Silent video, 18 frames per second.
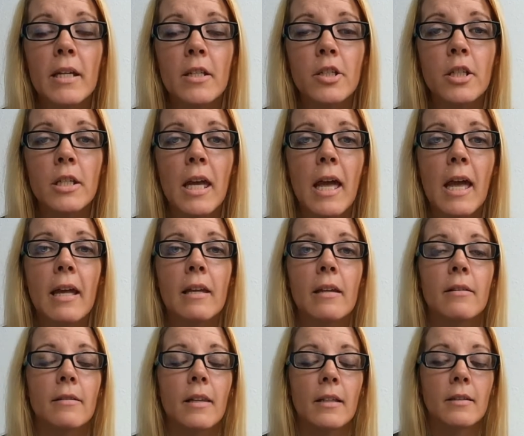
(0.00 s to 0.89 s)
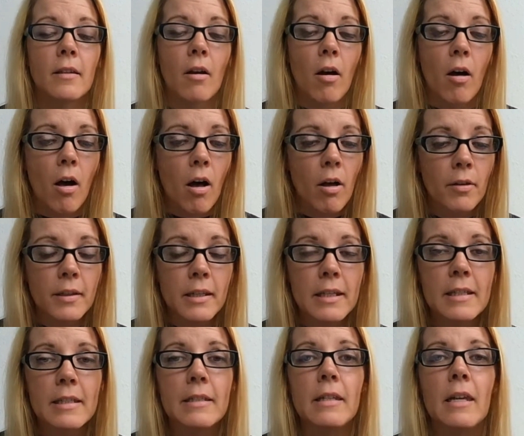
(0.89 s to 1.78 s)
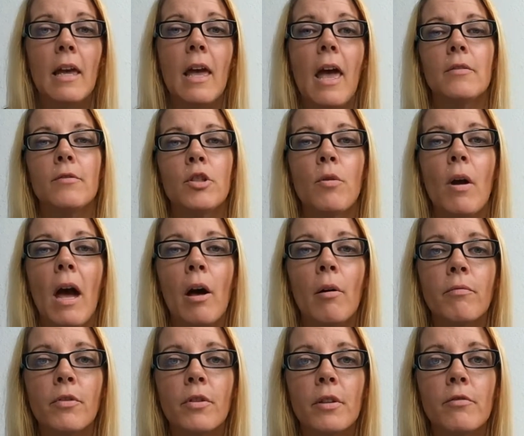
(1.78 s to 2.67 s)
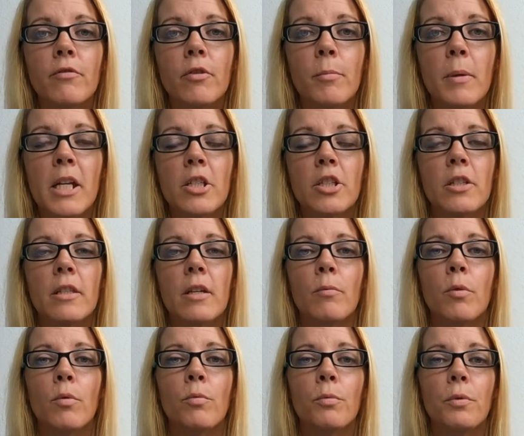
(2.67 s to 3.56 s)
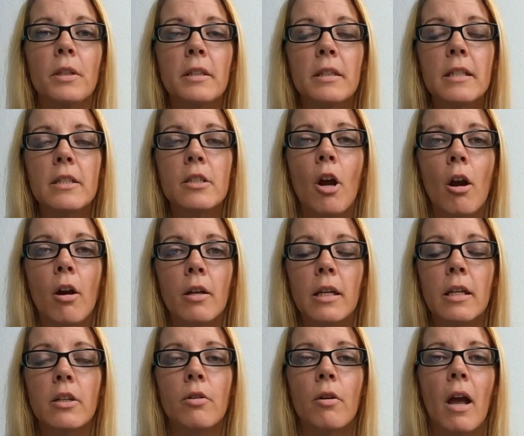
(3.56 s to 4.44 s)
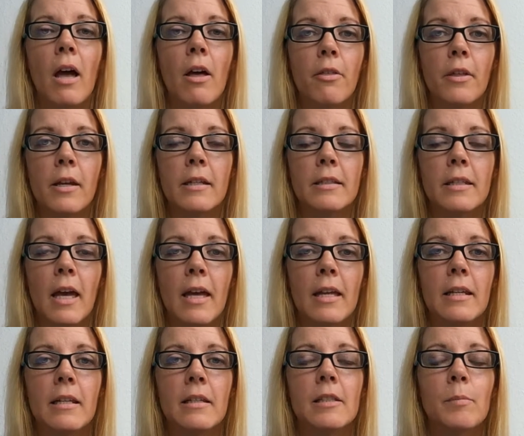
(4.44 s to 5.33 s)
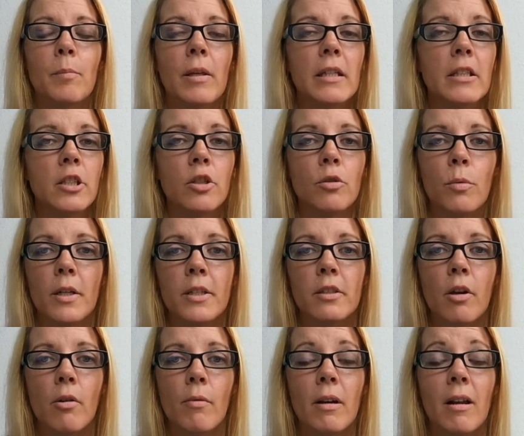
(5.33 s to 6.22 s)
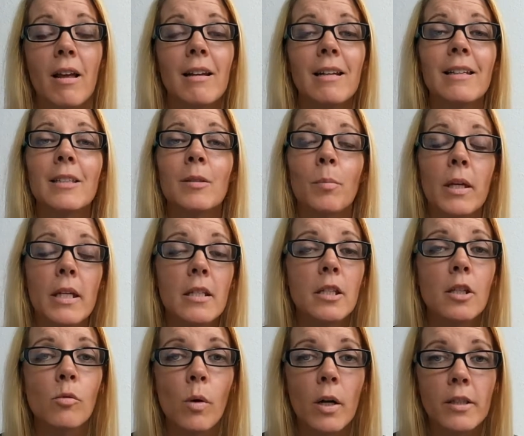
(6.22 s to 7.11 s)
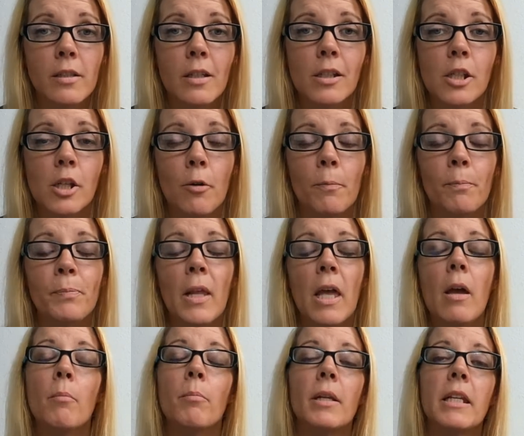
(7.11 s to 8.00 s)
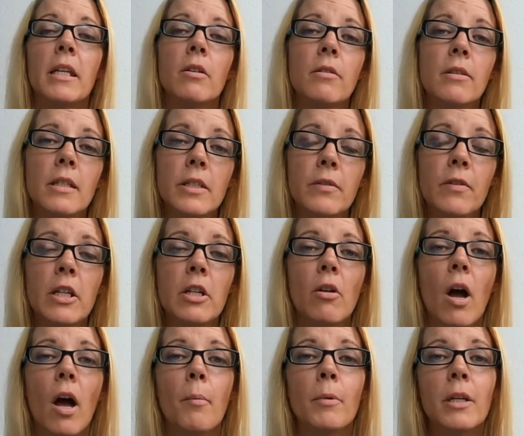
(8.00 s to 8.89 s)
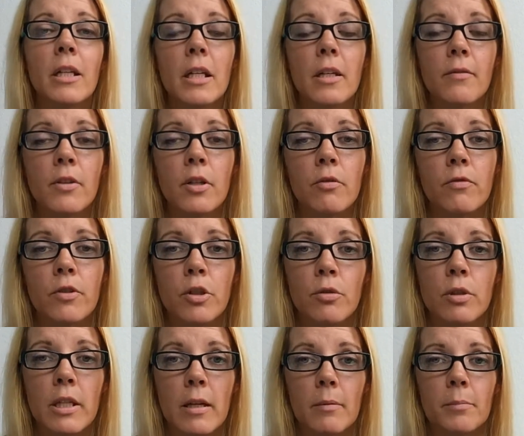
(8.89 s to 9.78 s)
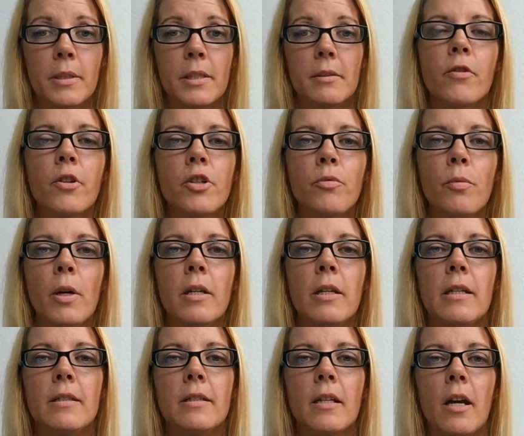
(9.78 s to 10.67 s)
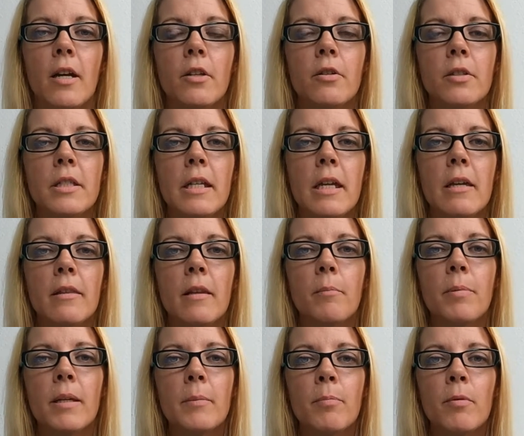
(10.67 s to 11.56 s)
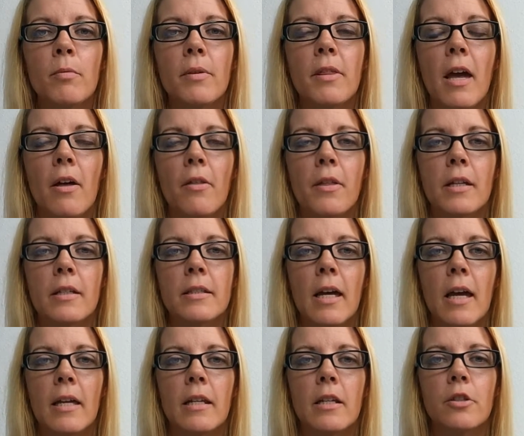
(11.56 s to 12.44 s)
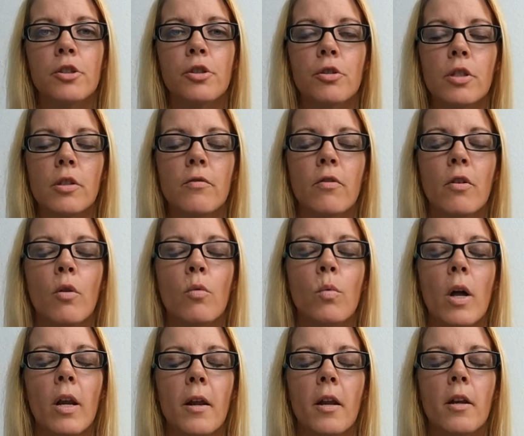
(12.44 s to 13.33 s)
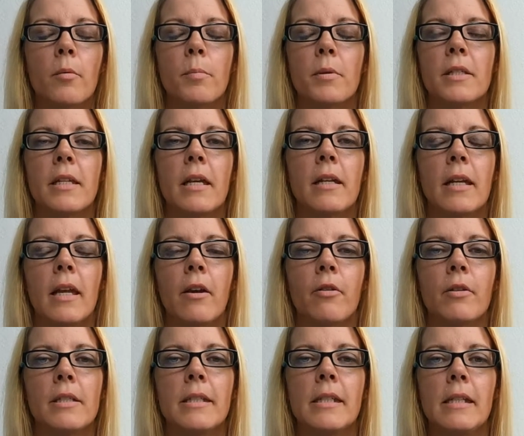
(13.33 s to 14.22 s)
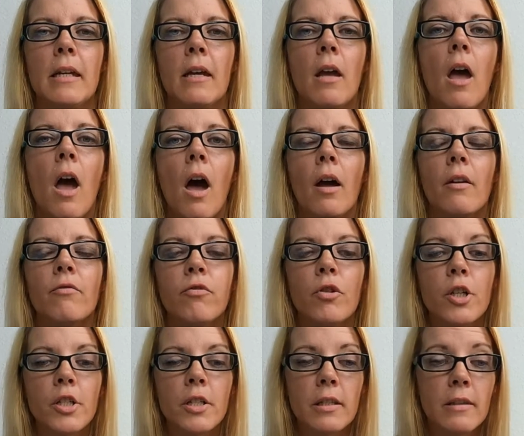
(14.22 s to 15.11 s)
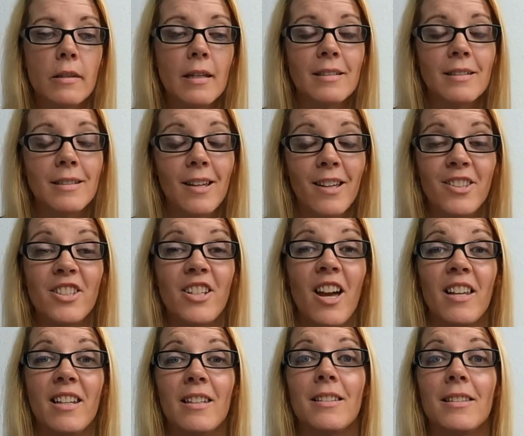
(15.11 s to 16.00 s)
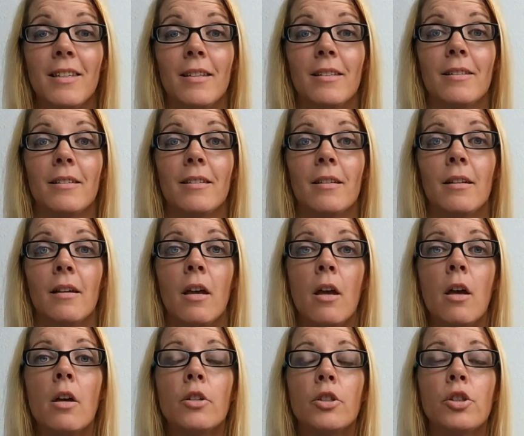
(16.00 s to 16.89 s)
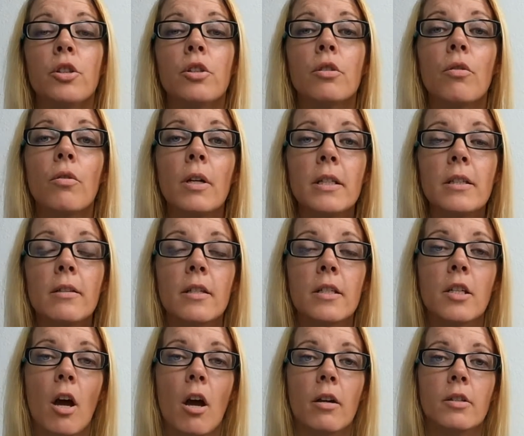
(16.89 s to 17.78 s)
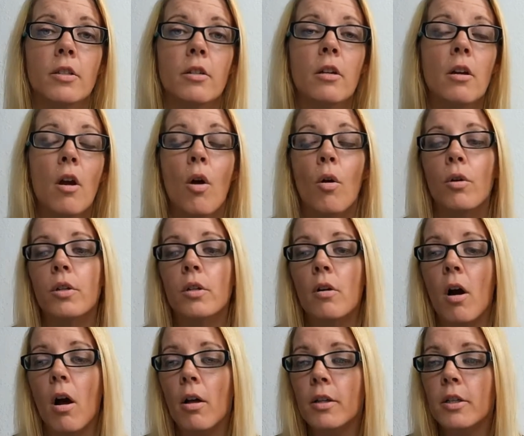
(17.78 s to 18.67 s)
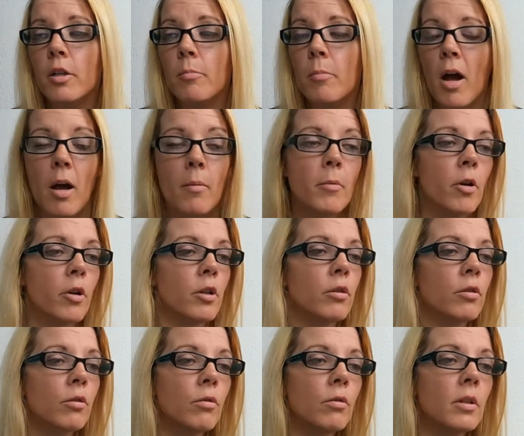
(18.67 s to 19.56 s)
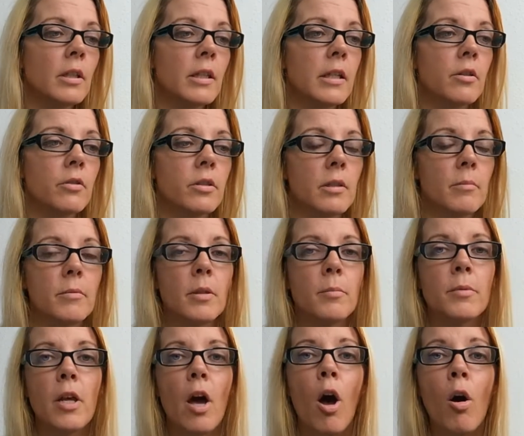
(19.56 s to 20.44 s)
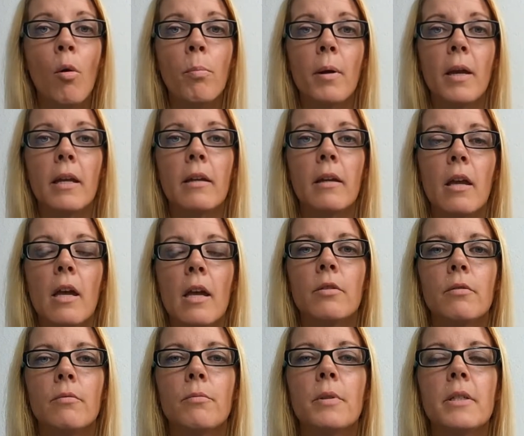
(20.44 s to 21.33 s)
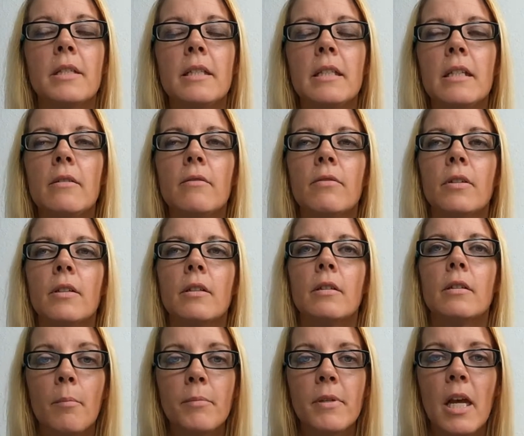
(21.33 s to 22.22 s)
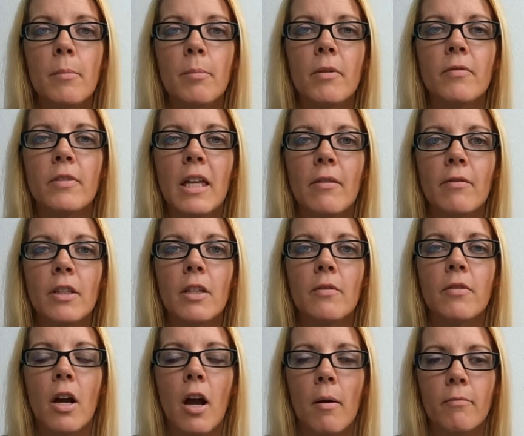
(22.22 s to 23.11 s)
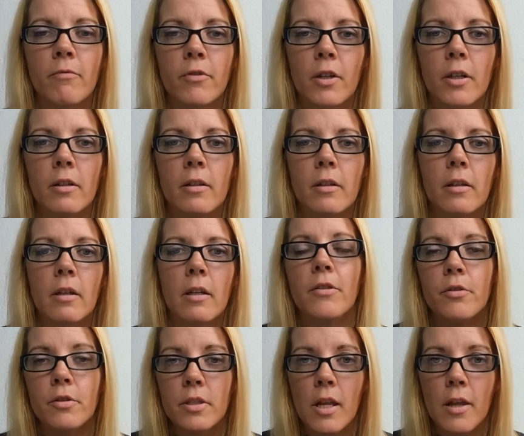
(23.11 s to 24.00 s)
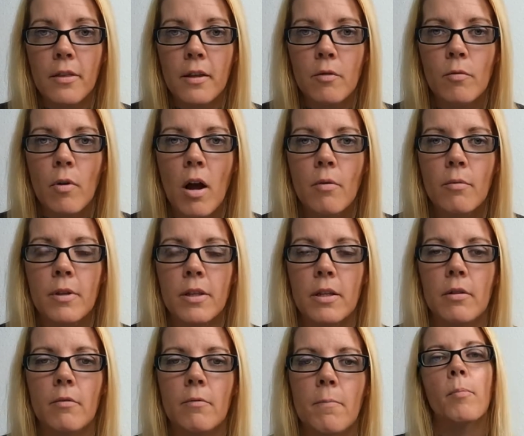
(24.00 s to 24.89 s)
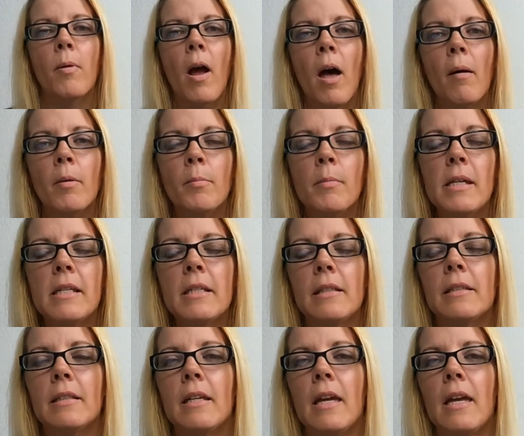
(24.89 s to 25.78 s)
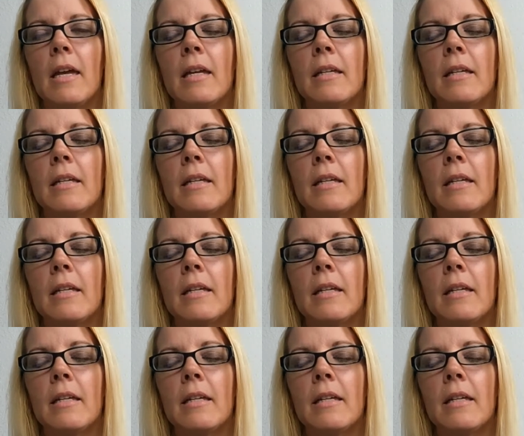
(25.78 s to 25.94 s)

page a day, that's all it is, and it gives you helpful information that will really target your health anxiety, explain to you what's going on, explain to you what to do. But here in this video, I'm gonna give you a few tips. The first one is to understand that people with health anxiety are searching for a 100% guarantee. Unfortunately, that does not exist. So you're going to the doctor, or you're calling your mom, or you're Googling your symptoms, hoping to receive some type of level of comfort that there's nothing wrong with you. The problem is,